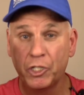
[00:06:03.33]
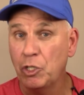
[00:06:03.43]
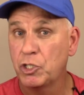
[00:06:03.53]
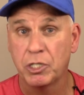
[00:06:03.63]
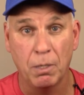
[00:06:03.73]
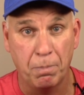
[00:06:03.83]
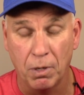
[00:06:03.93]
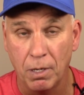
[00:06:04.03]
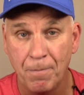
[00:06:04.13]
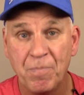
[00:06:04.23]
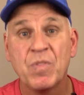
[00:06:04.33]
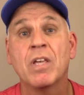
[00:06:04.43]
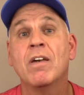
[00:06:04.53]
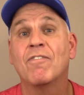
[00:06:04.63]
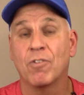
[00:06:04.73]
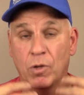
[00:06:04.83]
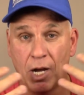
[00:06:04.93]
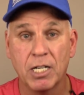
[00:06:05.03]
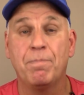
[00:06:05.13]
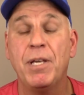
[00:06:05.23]
too simple for a
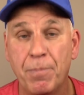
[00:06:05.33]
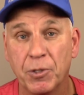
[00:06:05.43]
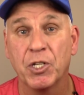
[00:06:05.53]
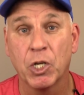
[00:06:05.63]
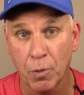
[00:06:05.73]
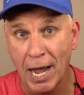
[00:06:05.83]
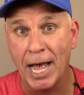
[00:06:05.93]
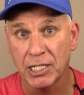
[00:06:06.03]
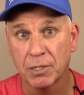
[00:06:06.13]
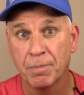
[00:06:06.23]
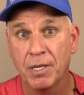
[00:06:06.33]
lot of people to grasp